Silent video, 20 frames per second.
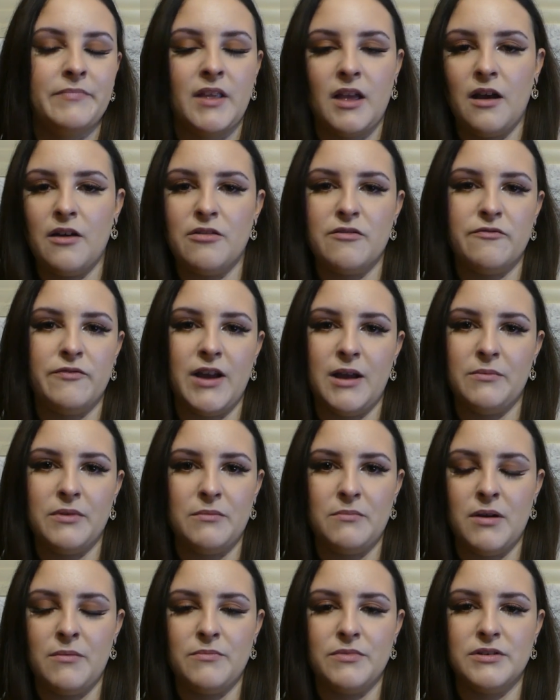other family
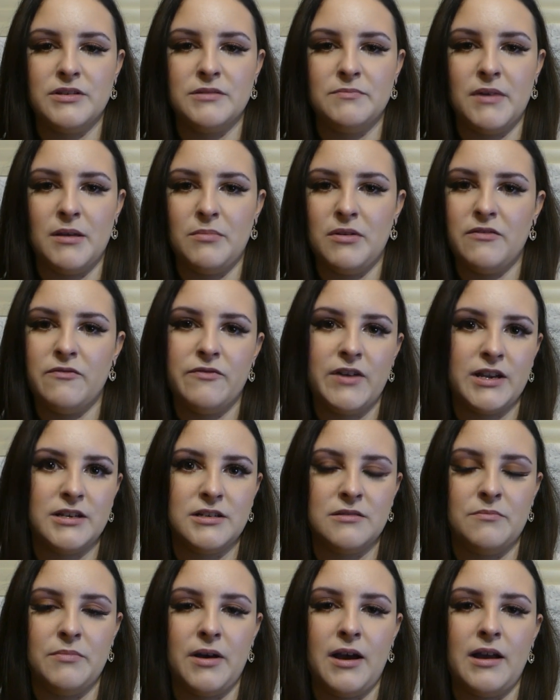members may be
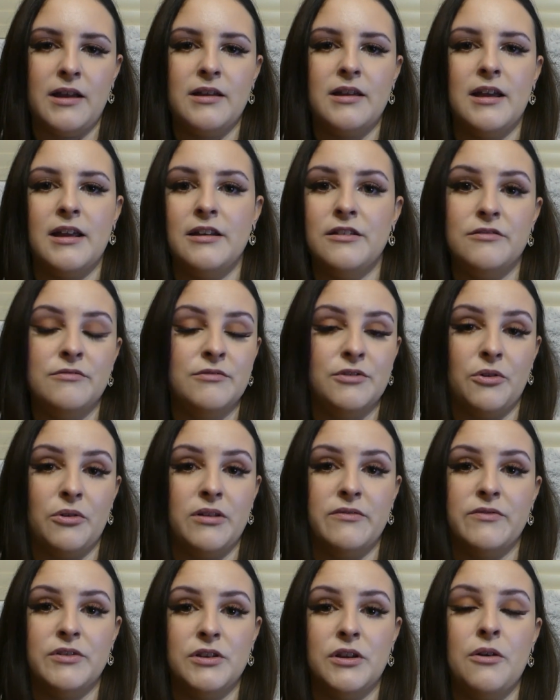affected by it and not
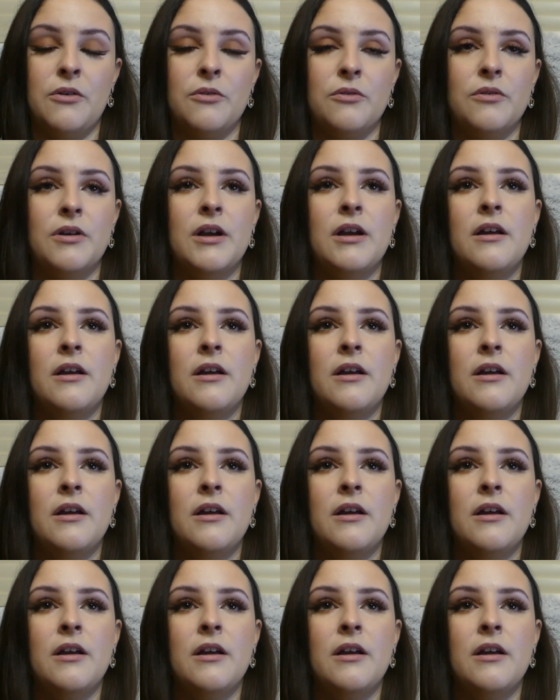even know.